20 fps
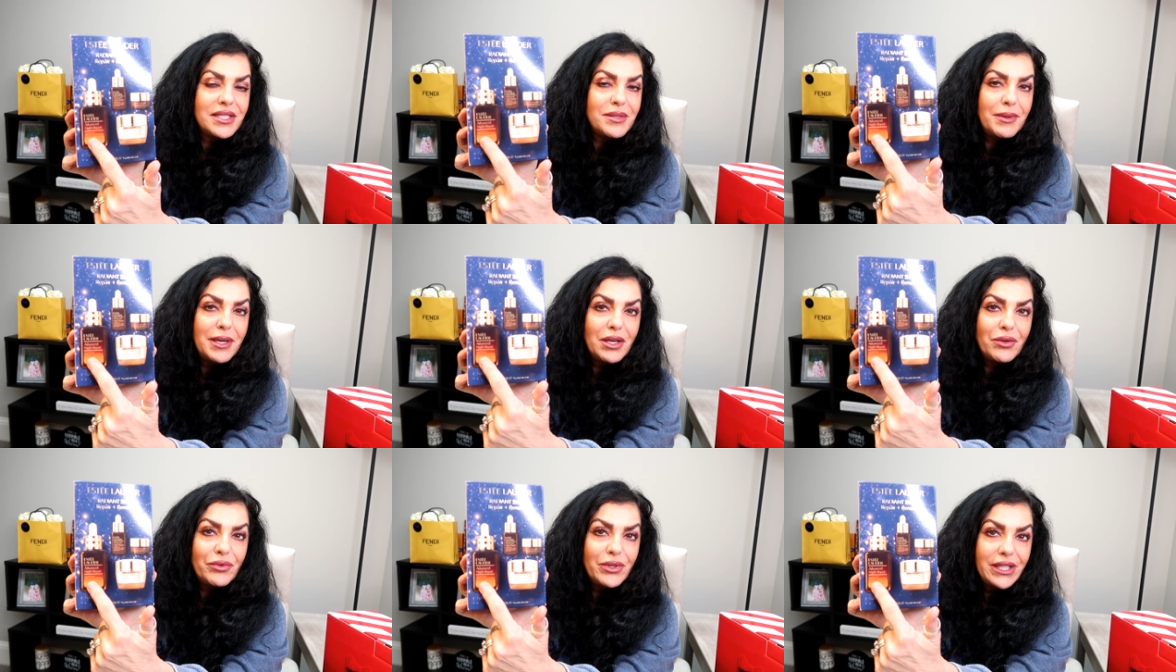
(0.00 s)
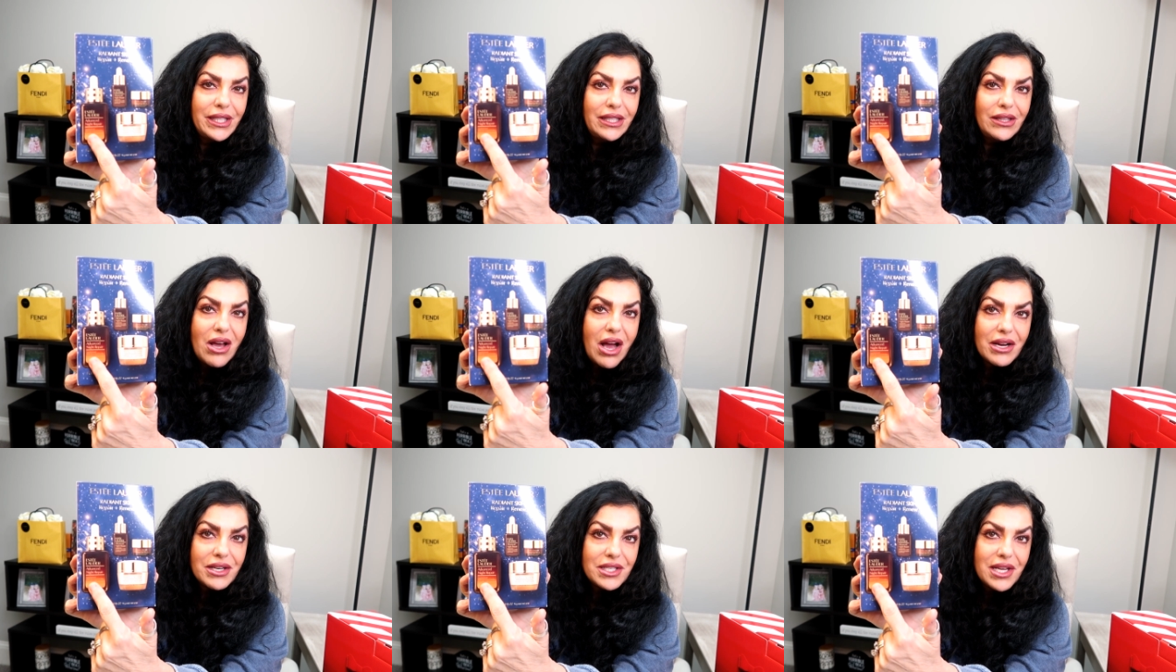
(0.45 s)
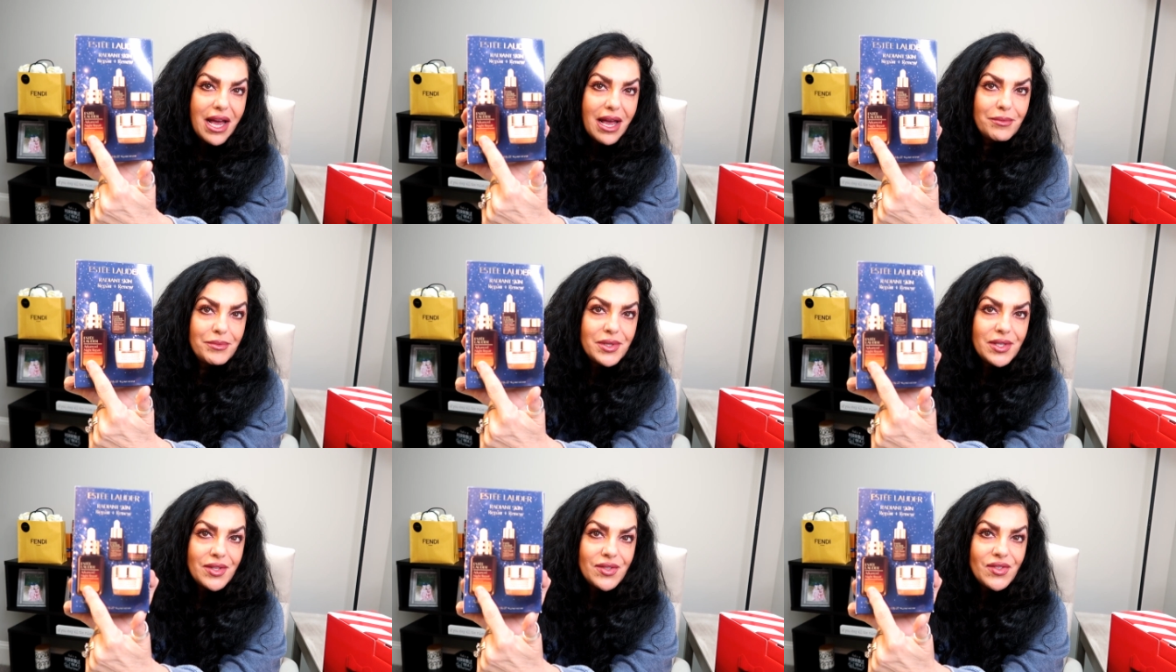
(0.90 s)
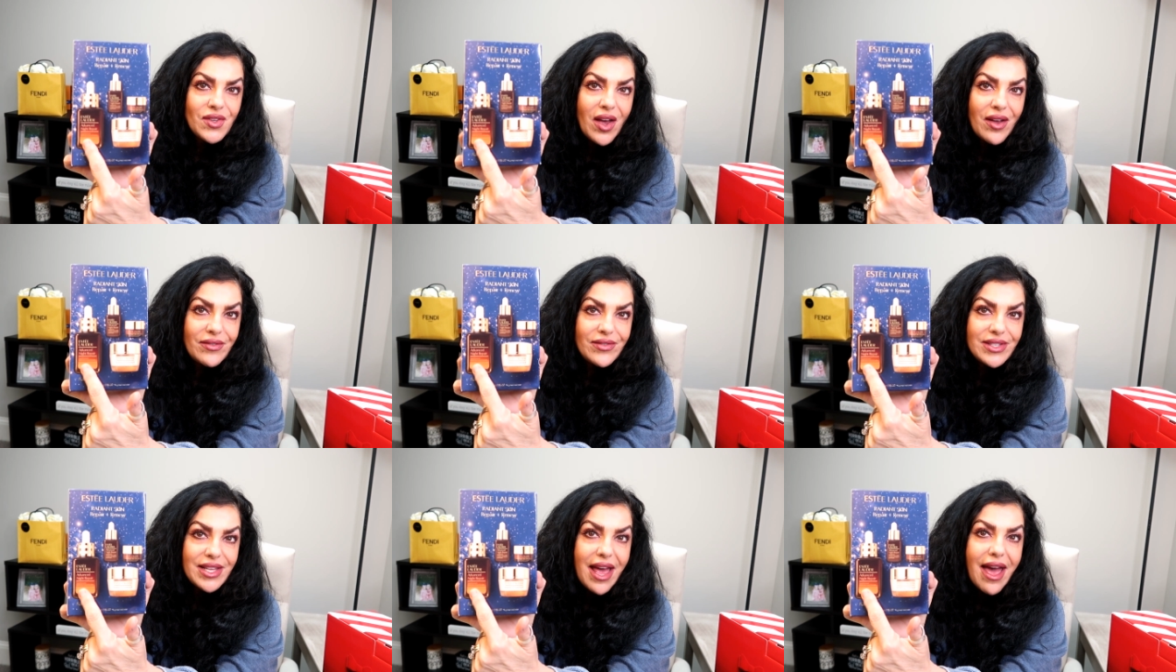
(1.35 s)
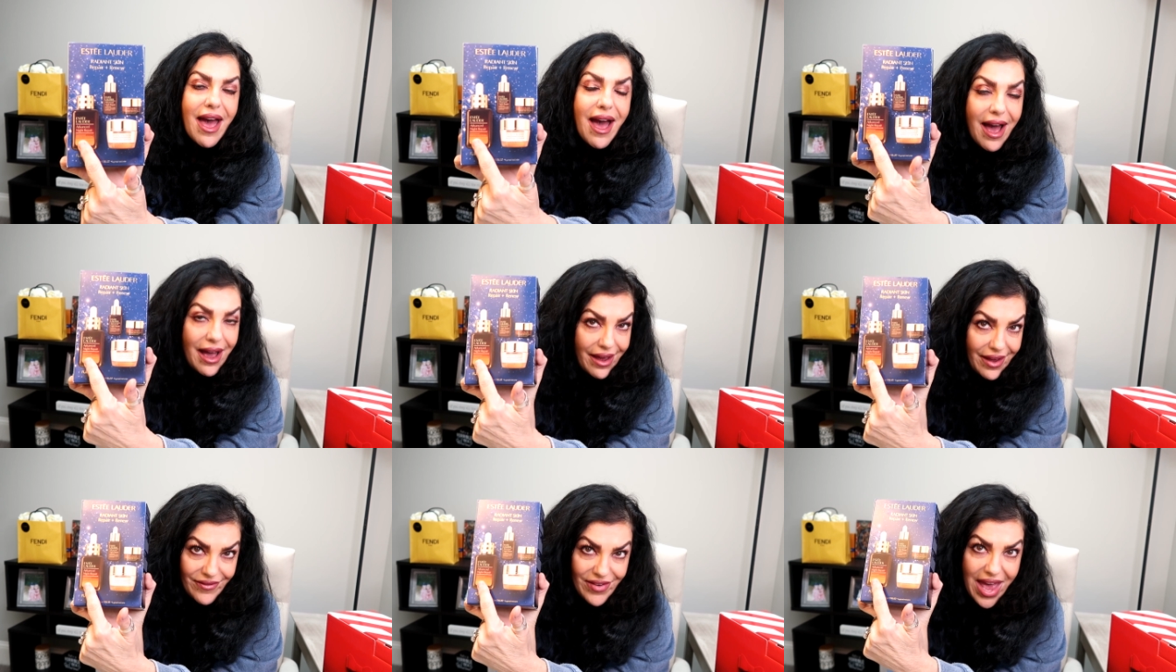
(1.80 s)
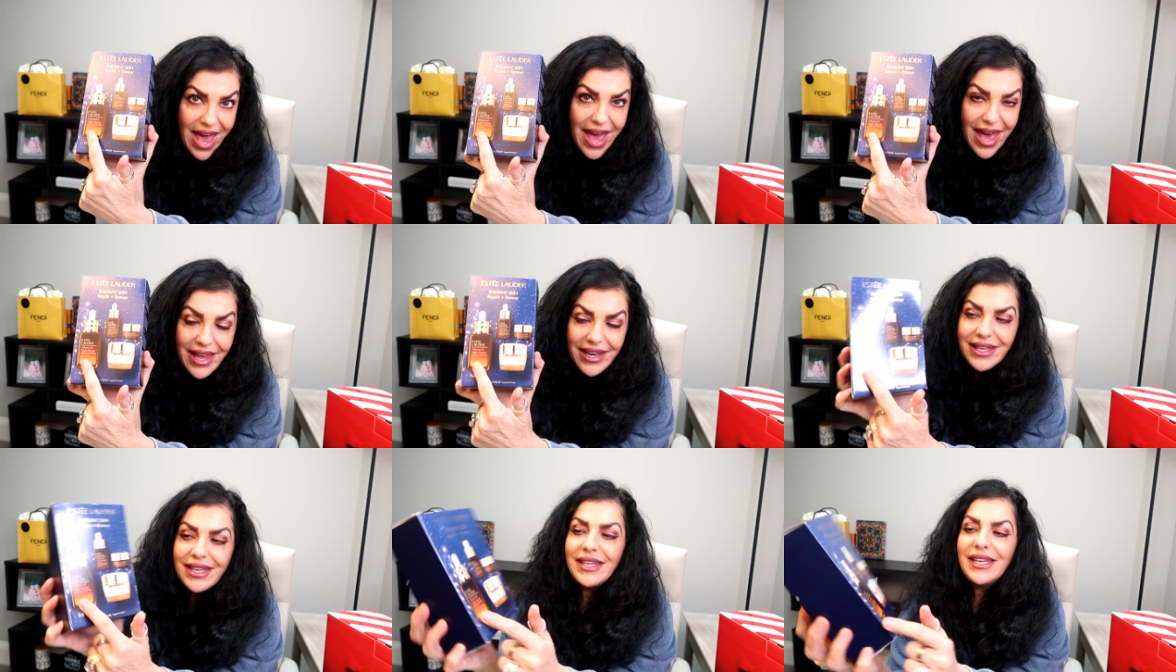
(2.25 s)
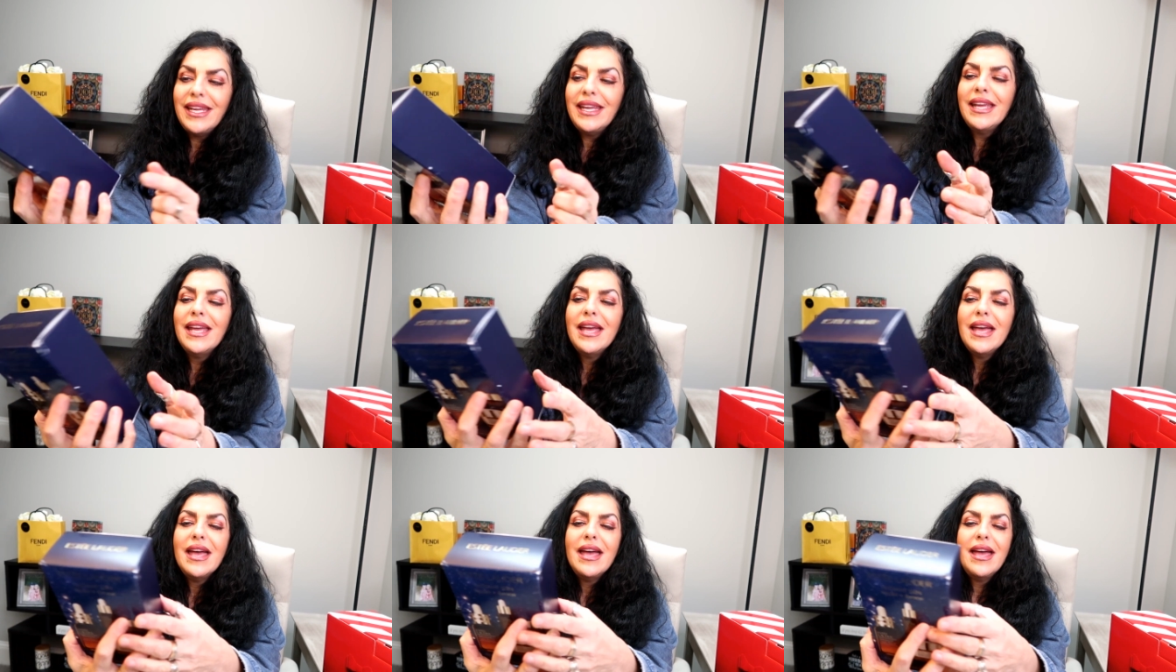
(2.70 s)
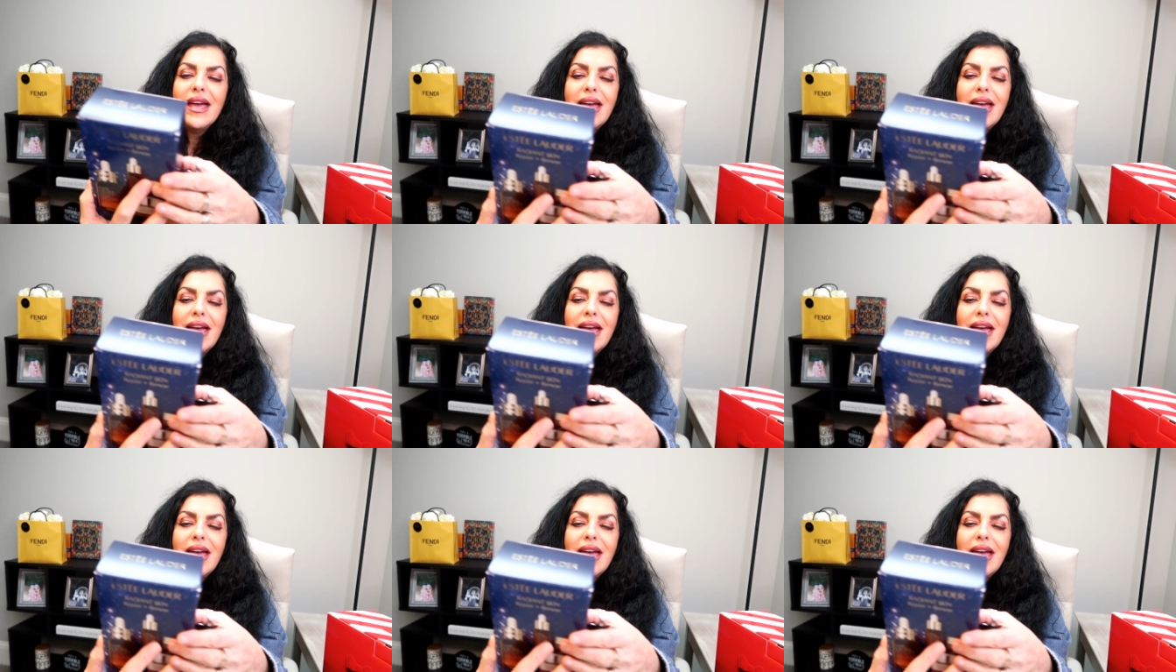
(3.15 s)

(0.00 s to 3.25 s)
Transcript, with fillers: It's been a really long time since I've had any.